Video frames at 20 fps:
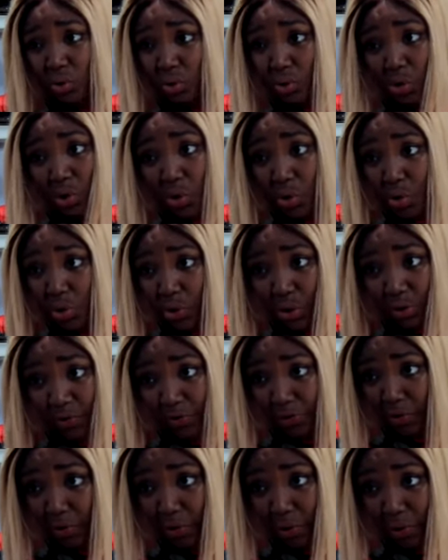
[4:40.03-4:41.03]
Don't
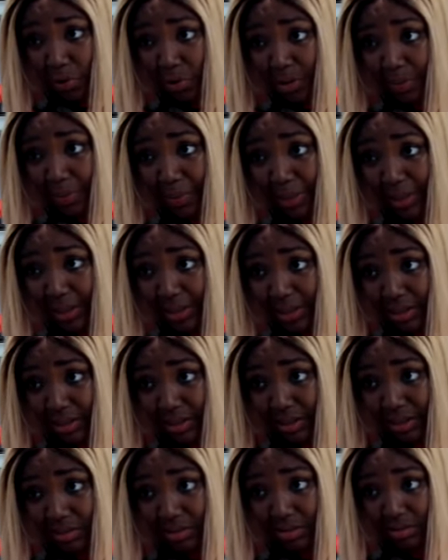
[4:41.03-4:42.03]
lose your focus,
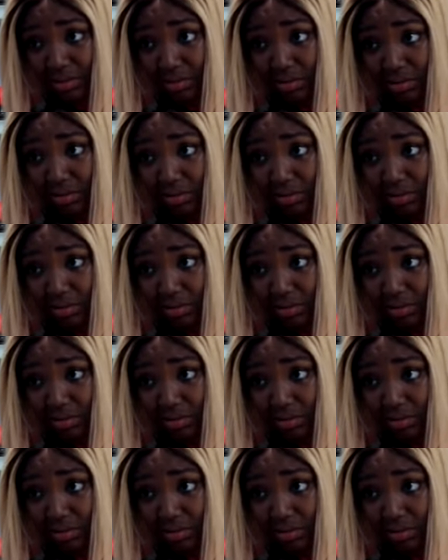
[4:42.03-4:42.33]
please.